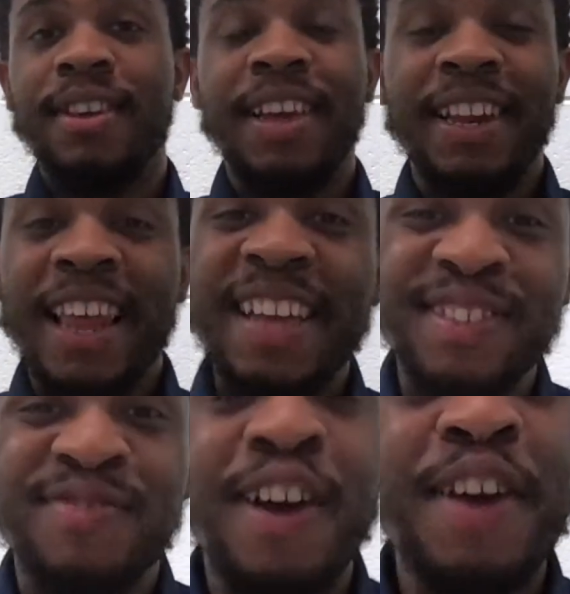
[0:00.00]
That's
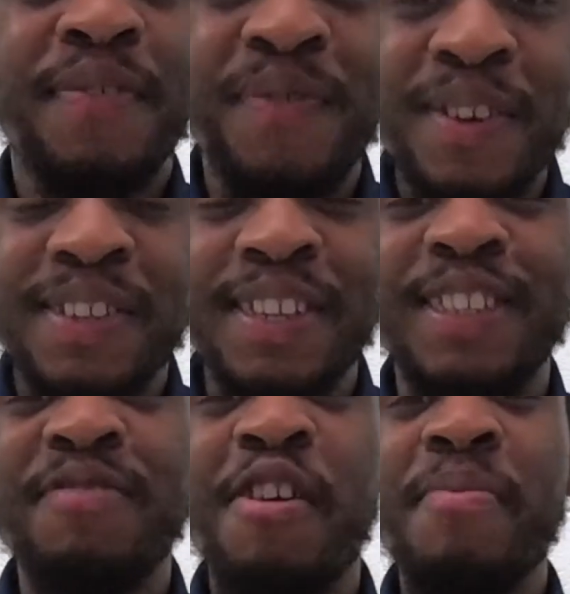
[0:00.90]
right.
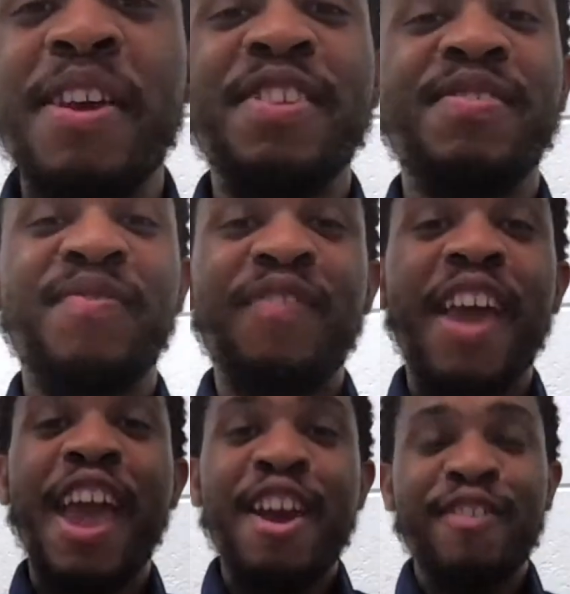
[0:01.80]
Fortissimo means
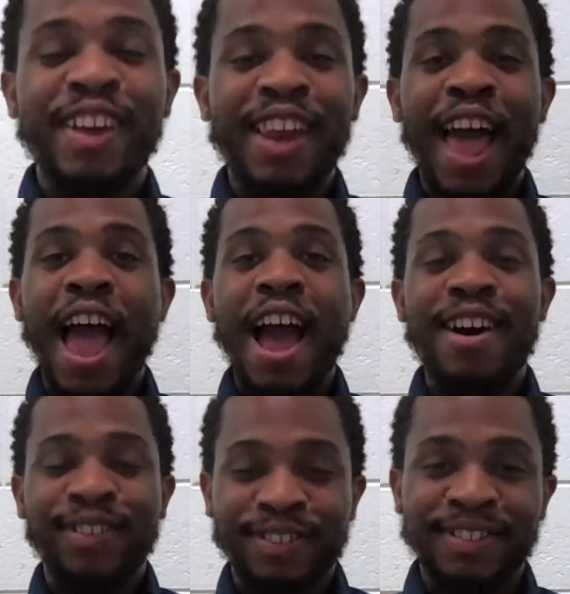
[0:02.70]
very
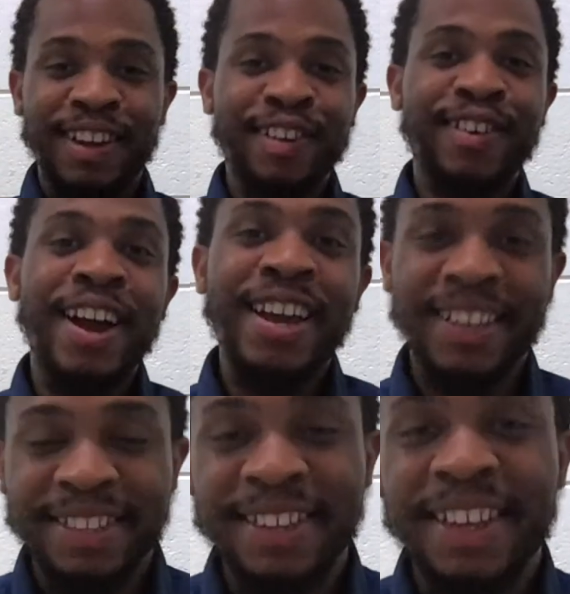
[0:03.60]
loud. All right.
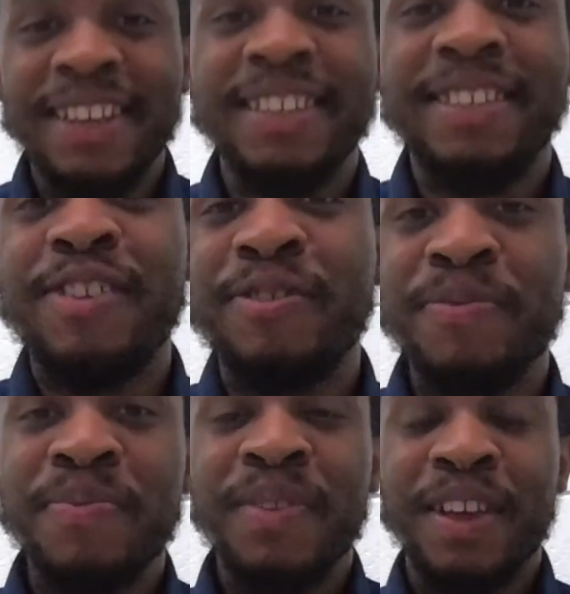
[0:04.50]
So
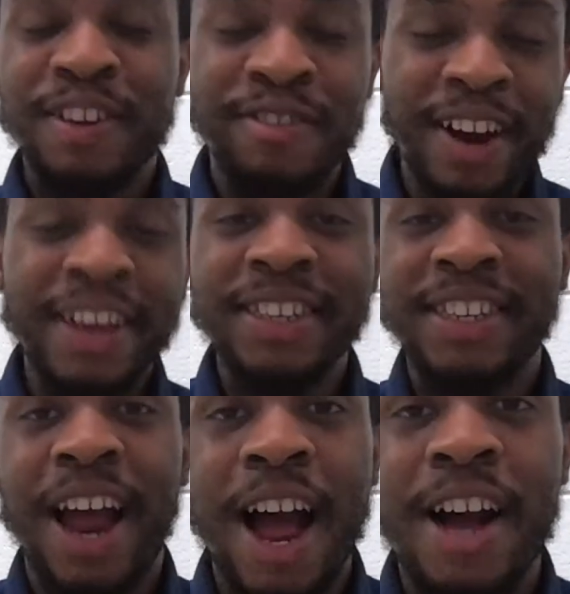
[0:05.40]
great
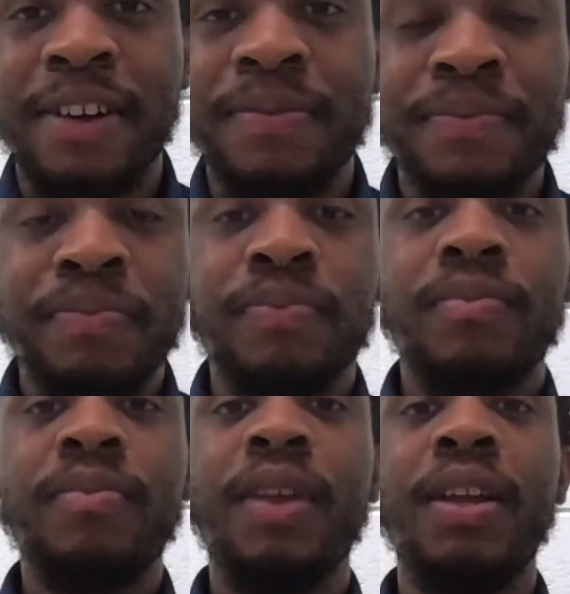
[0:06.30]
job.
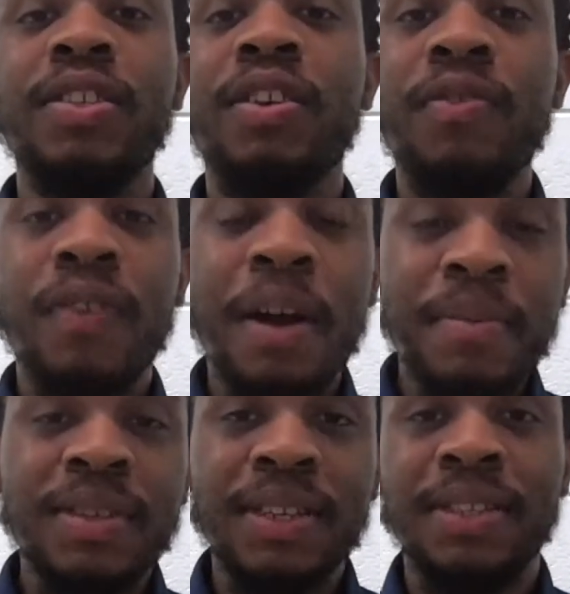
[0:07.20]
So for our
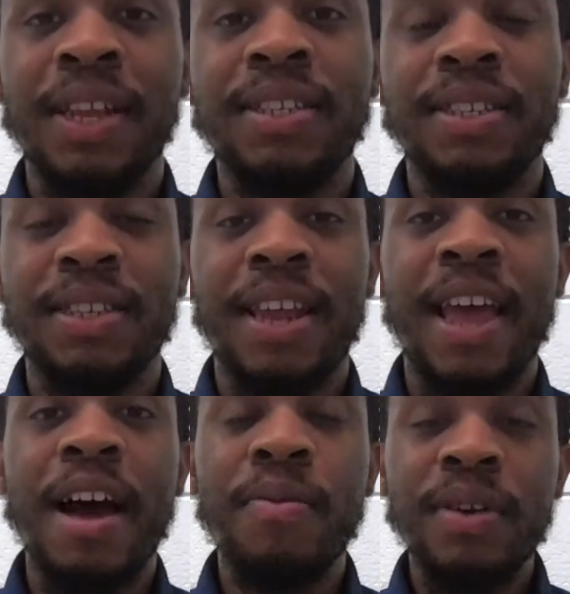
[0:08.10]
music lesson today,
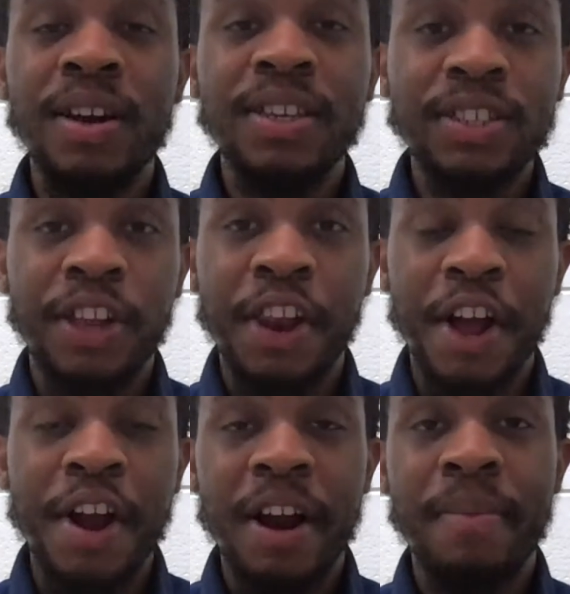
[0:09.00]
I wanted us to
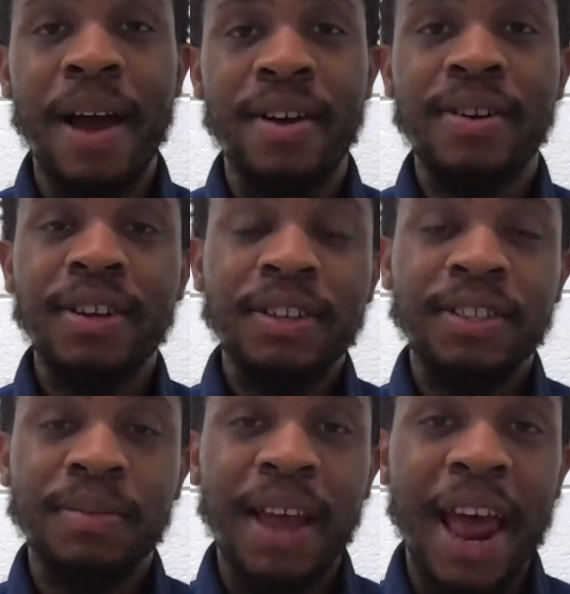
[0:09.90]
learn about
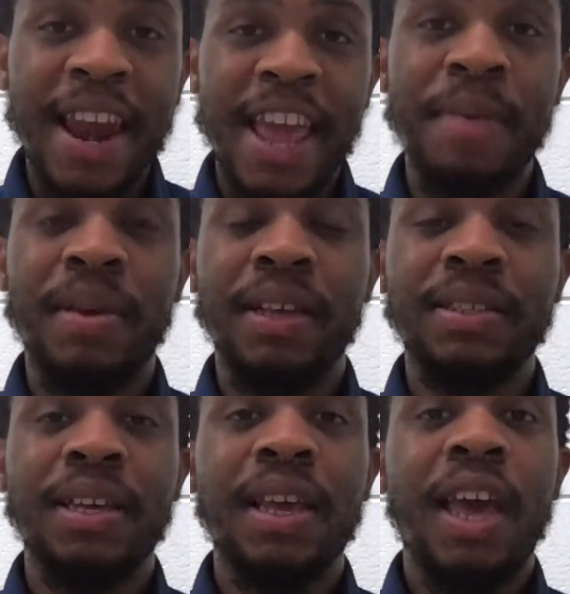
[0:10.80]
some
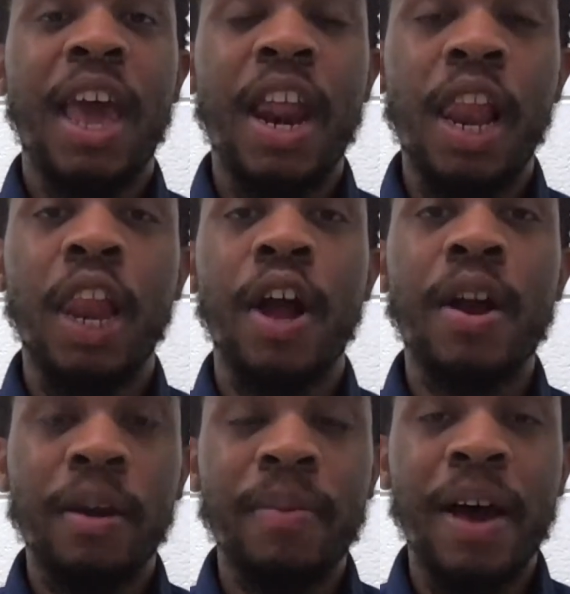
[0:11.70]
dynamics and
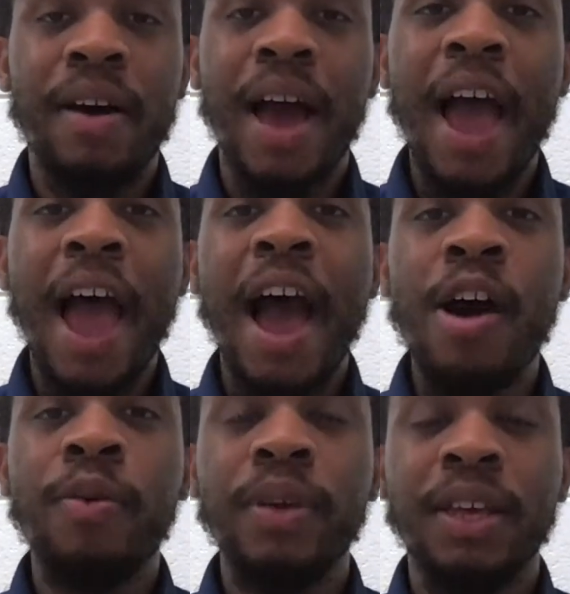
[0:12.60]
learn about how
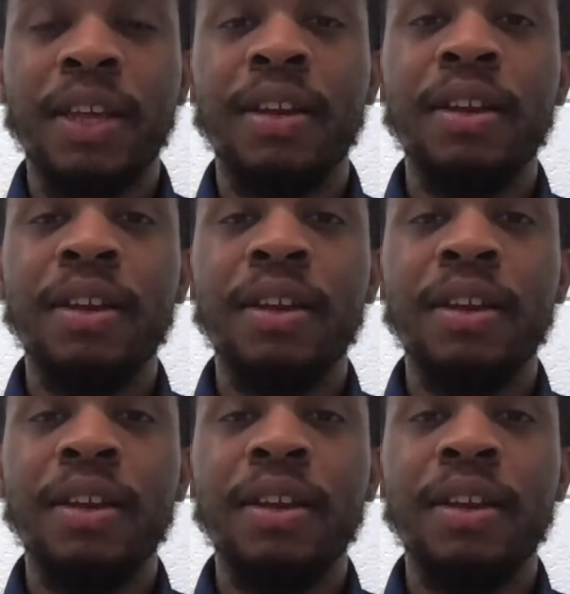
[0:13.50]
we can